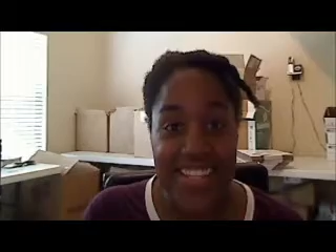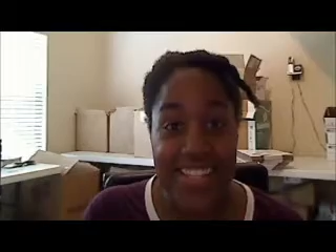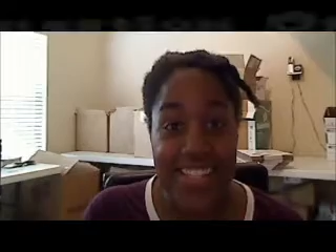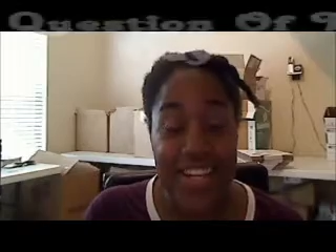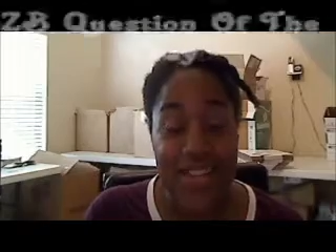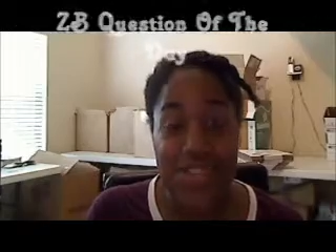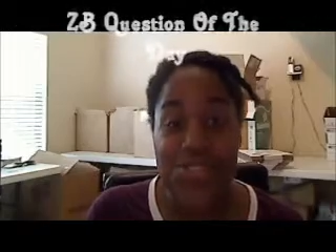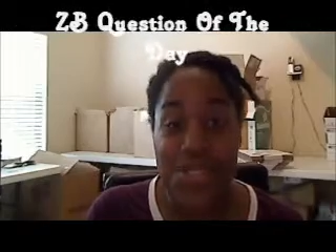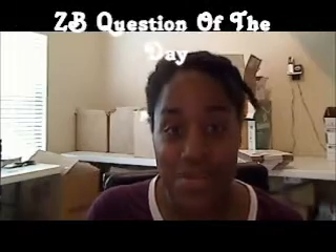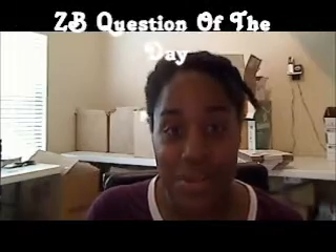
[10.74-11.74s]
is another
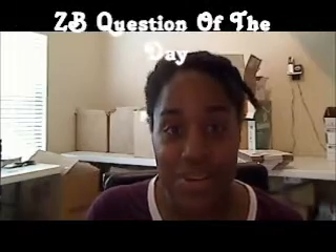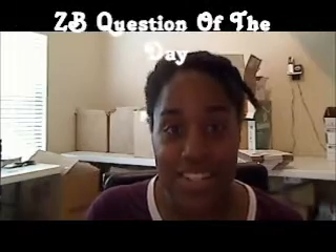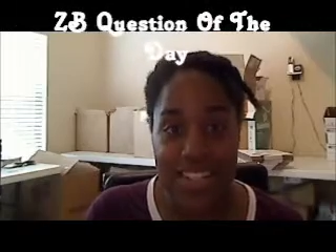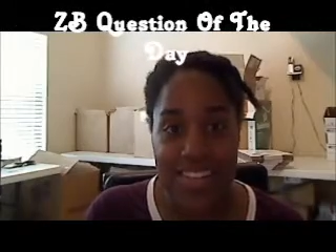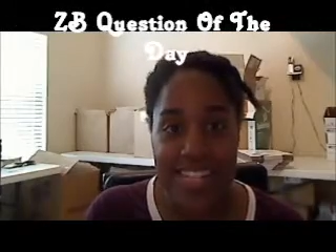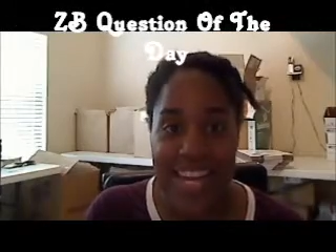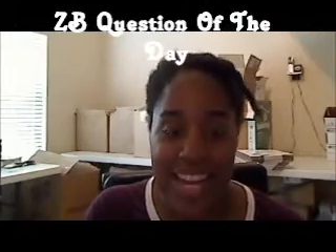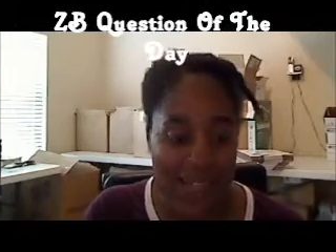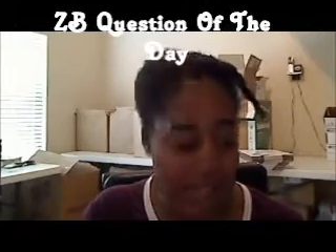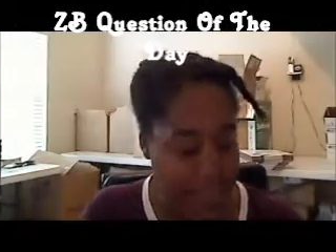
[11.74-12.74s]
ZB question of the
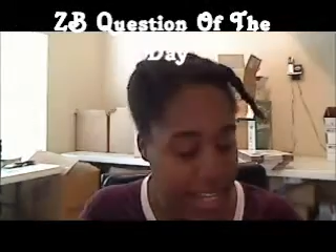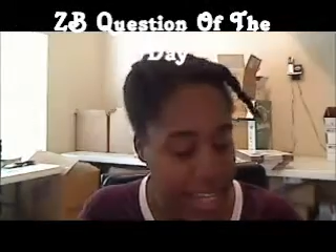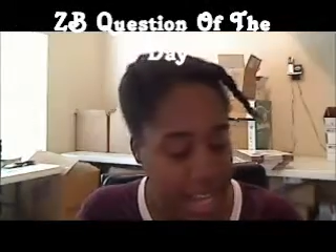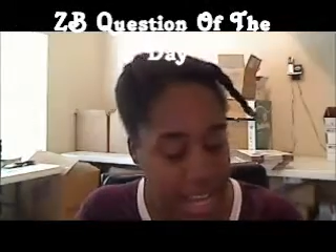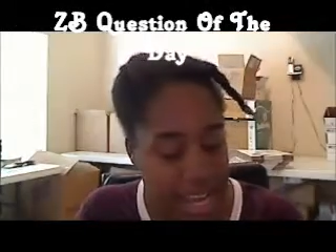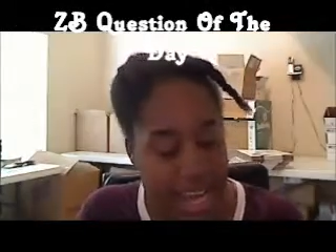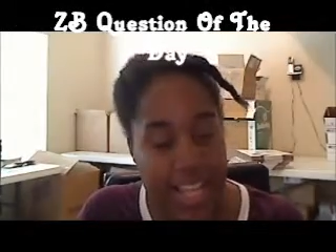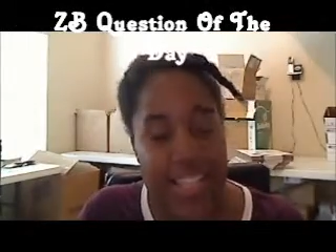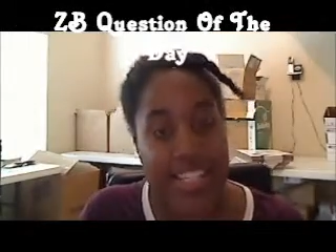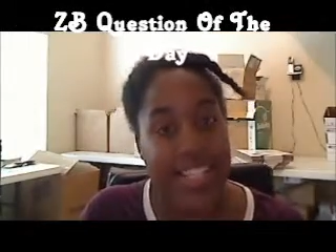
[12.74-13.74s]
day.
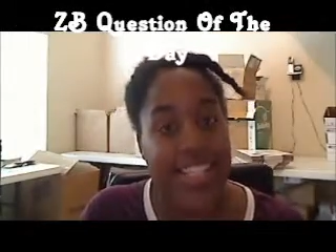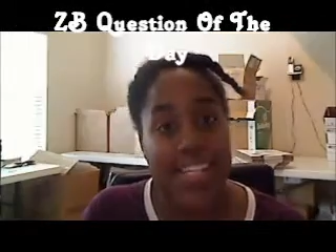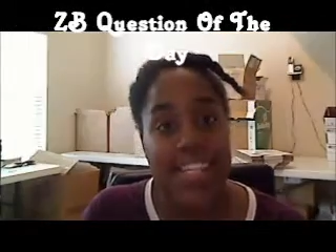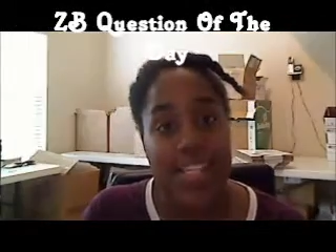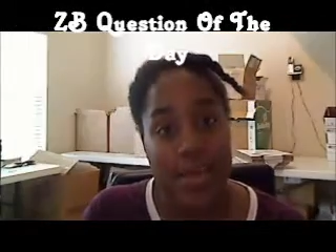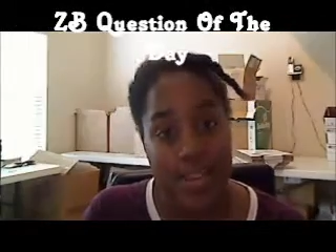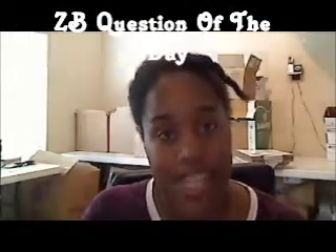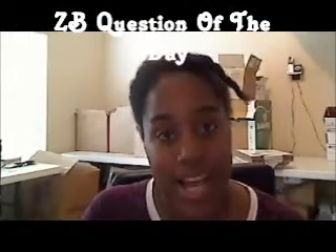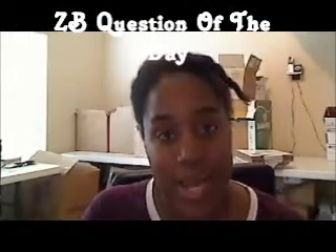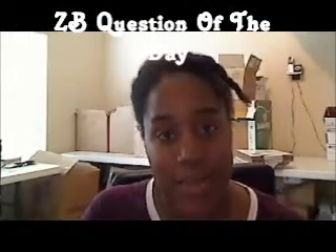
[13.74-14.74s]
And since it is
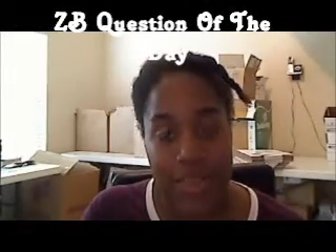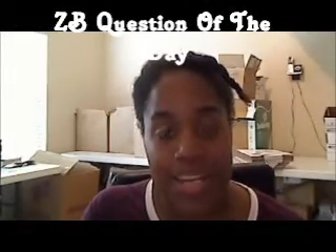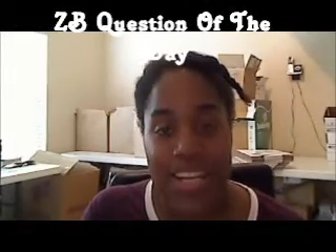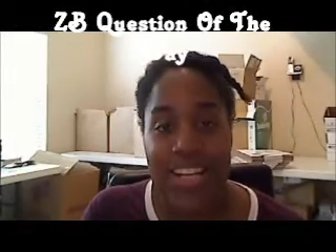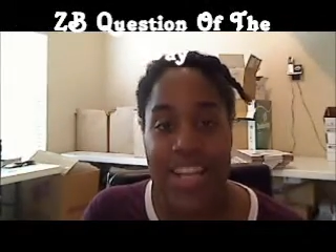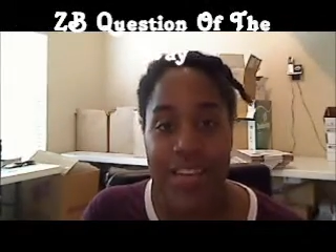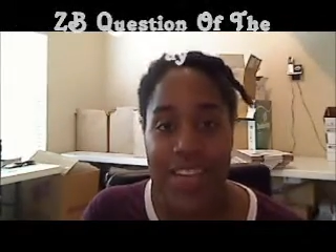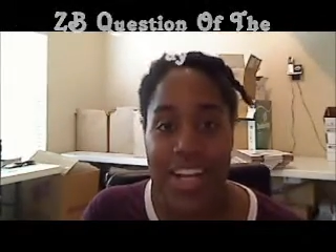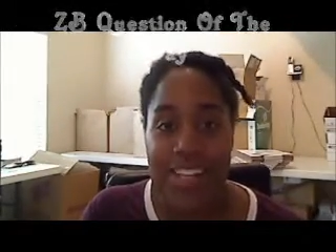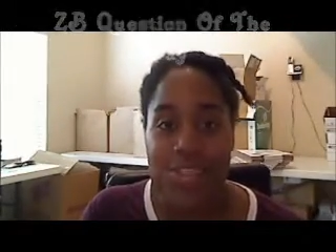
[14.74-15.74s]
summertime and a lot of you
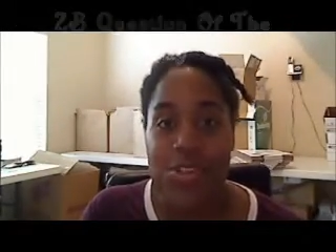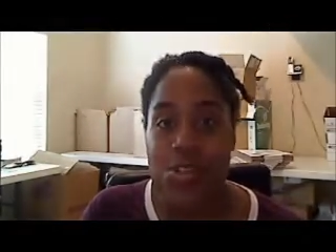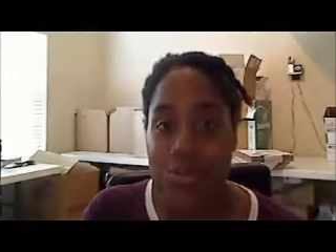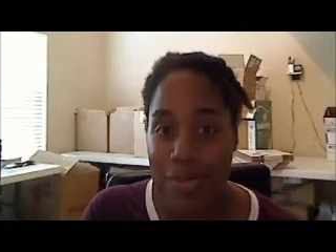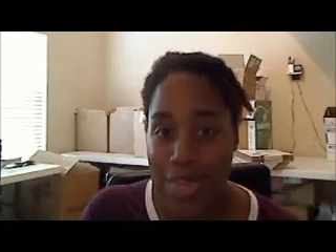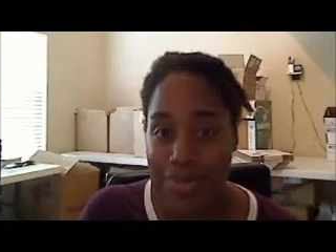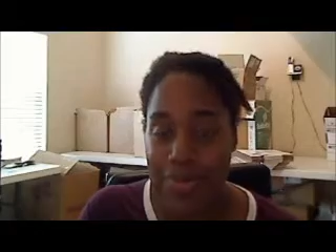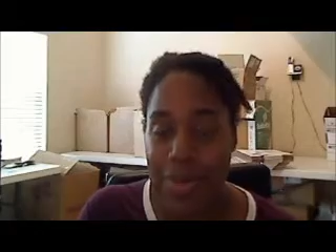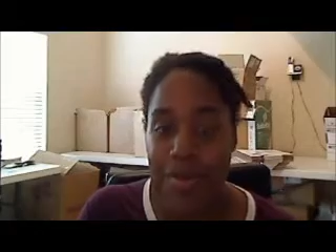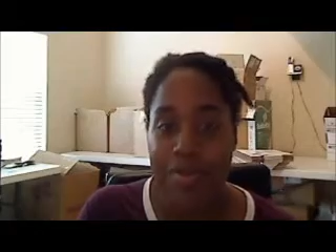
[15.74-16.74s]
guys go swimming,
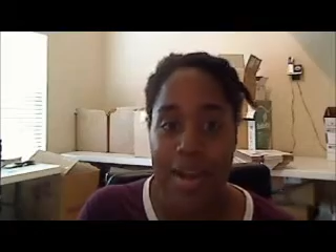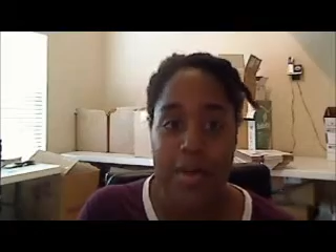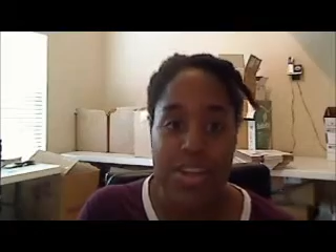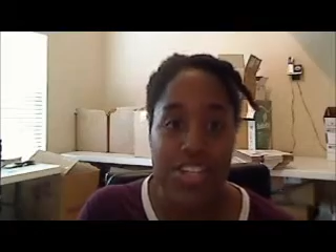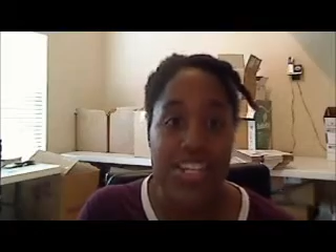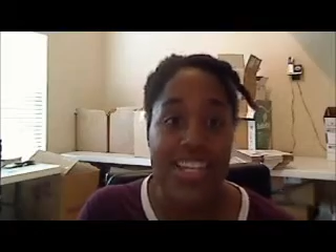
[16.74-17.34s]
my question